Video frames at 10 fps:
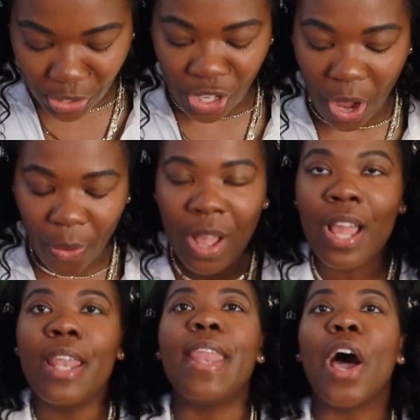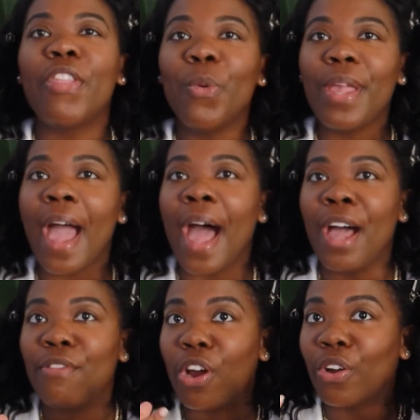So now that we
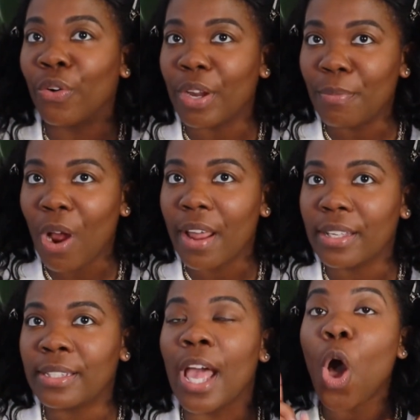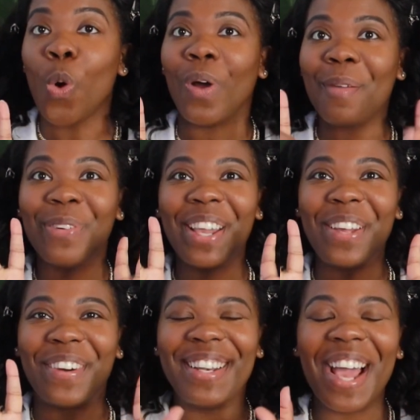have our cream product set, oh, I'm
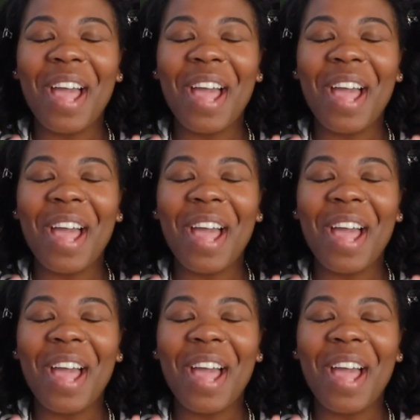forgetting one.